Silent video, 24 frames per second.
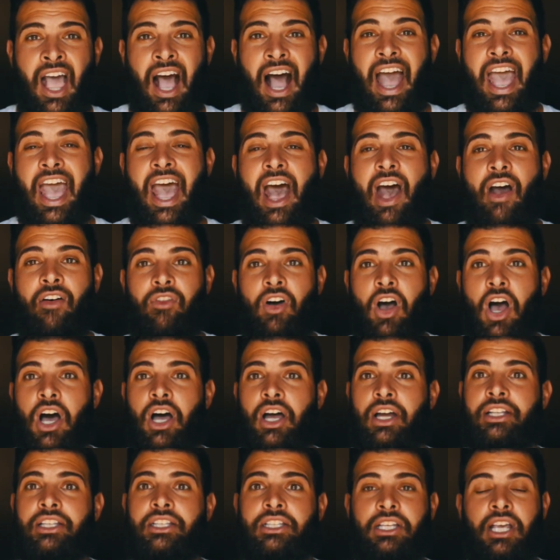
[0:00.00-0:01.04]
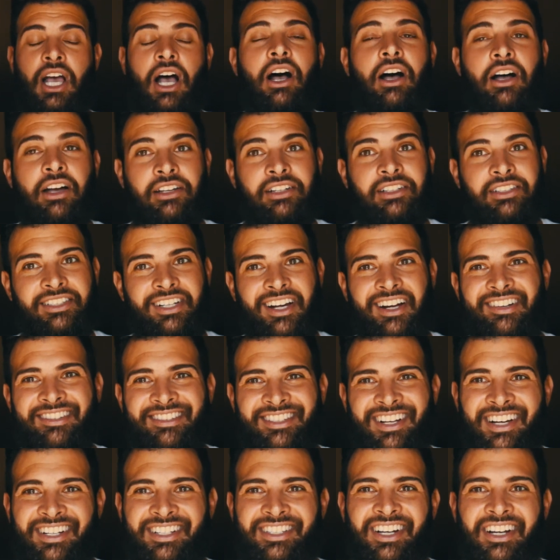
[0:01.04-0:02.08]
I have a ton, a ton, a
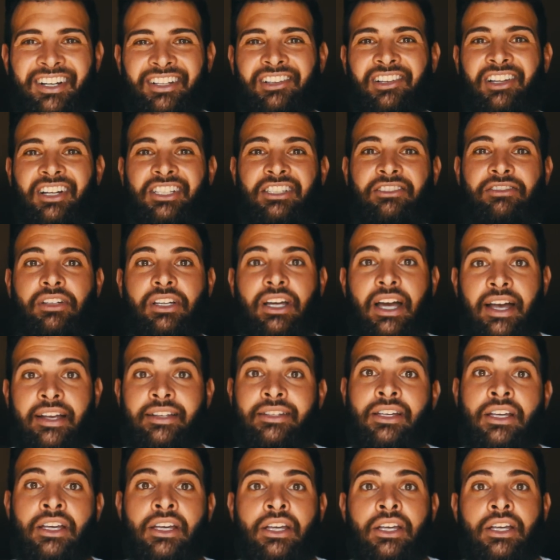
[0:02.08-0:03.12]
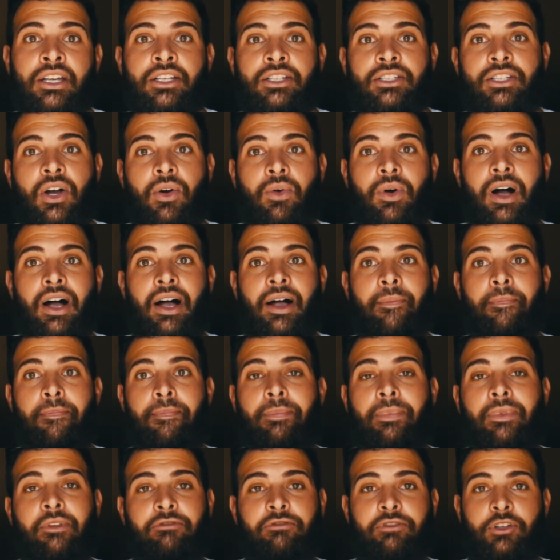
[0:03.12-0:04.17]
ton, a ton of LUTs for you guys. So um,
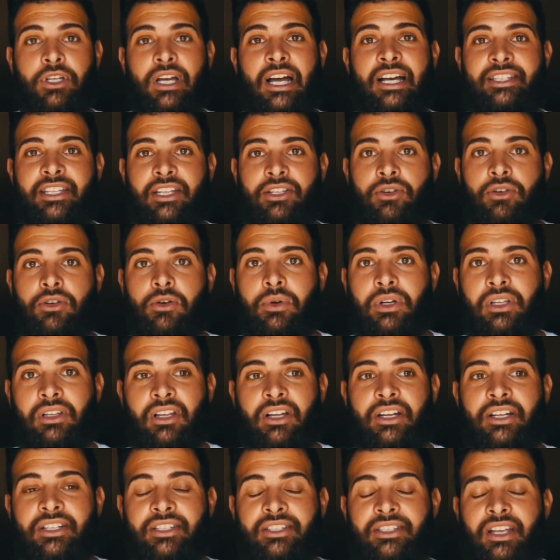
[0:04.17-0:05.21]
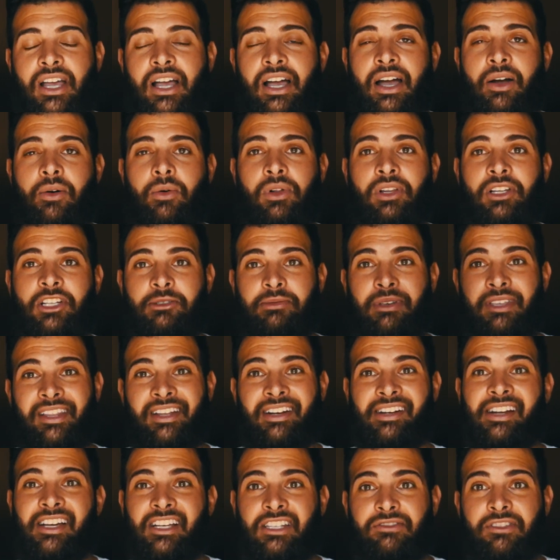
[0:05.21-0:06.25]
for you guys that don't know what a LUT is, I will explain
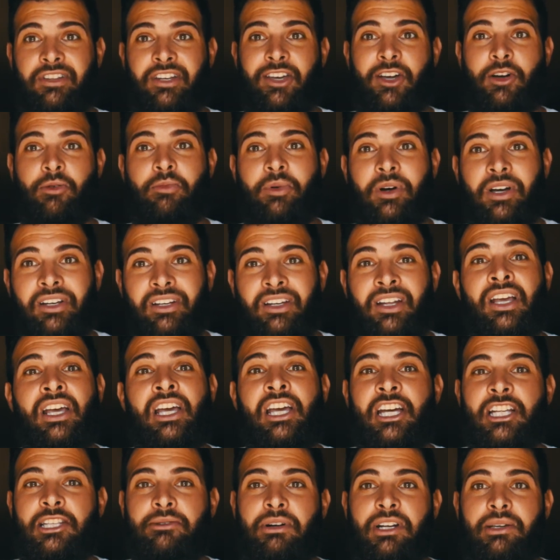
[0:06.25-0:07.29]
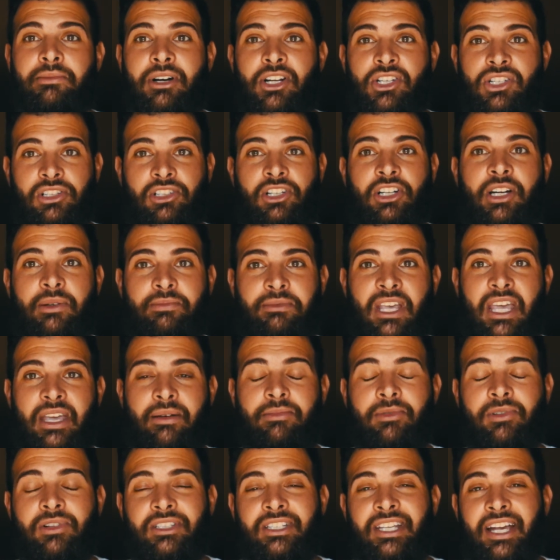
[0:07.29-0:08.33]
that in the next video, but it's pretty much a lookup
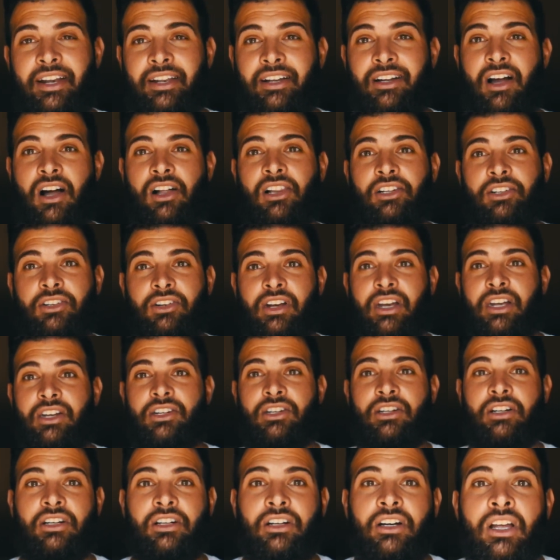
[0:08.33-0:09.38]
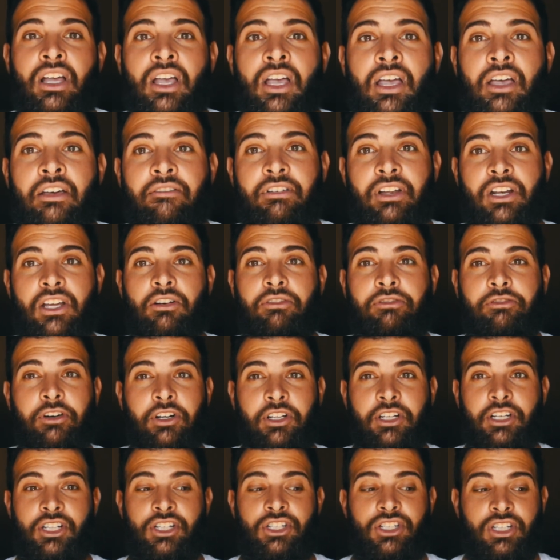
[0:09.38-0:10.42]
table. It's how to color grade your video
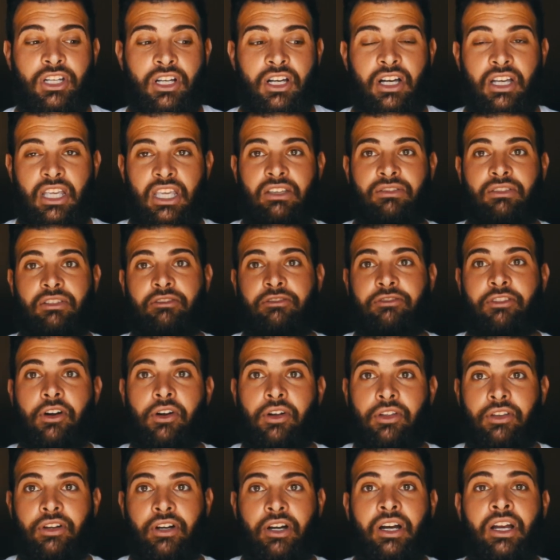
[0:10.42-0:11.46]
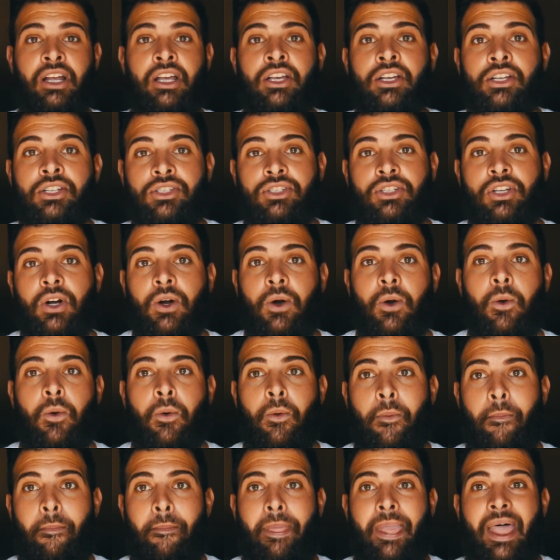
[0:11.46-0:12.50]
footage uh, even further. So
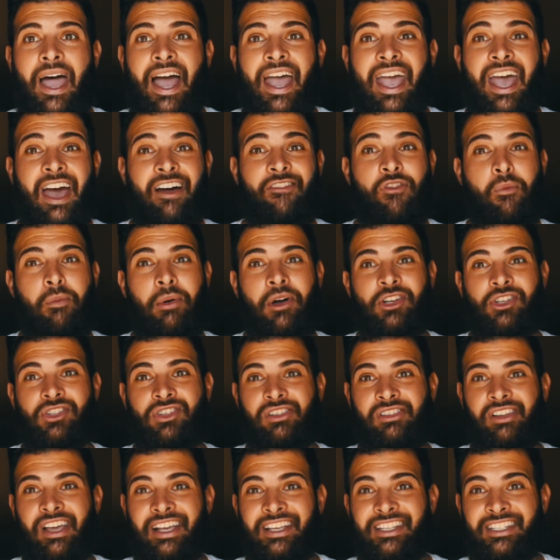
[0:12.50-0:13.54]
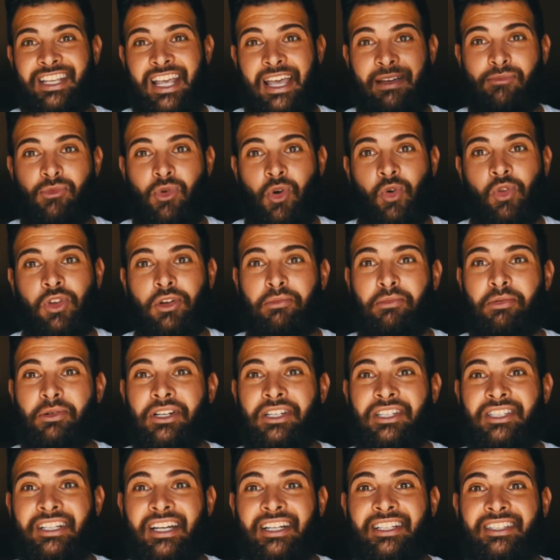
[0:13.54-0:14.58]
I have a bunch of like Sam Kolder
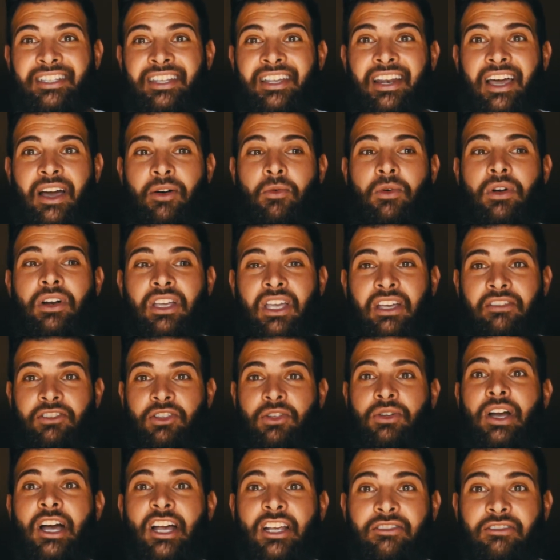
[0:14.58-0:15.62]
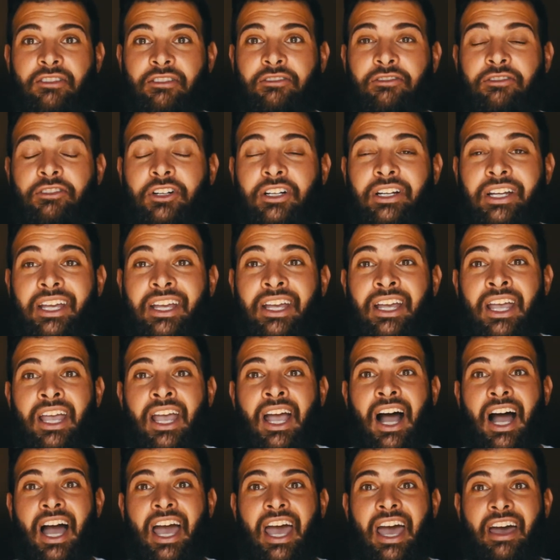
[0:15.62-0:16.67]
presets that I want to give to you guys for free.
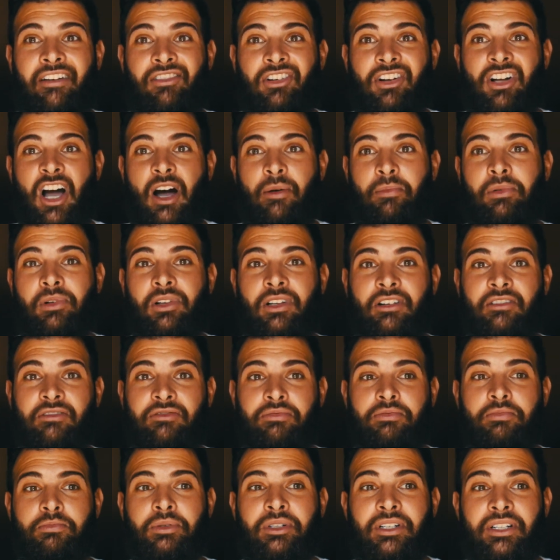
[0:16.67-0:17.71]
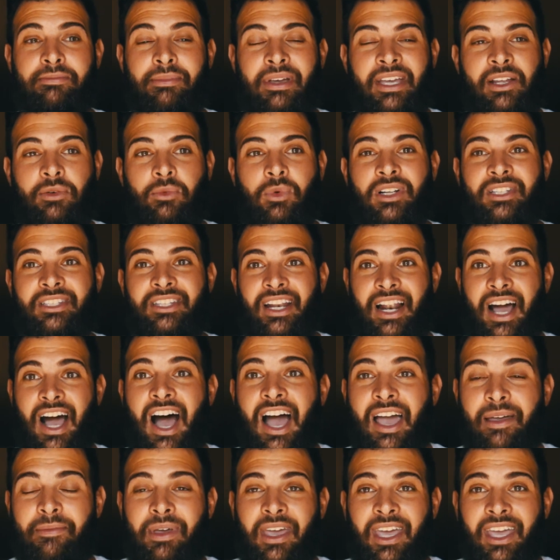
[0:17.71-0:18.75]
I have a couple of pre-made ones that
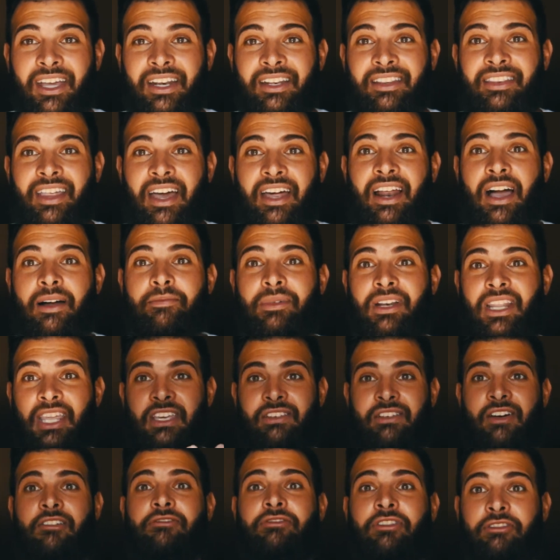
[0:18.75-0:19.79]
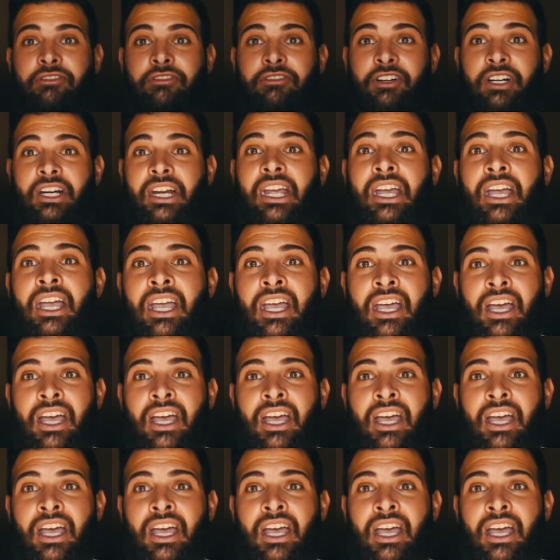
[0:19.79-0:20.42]
I made that I'm going to give out for free.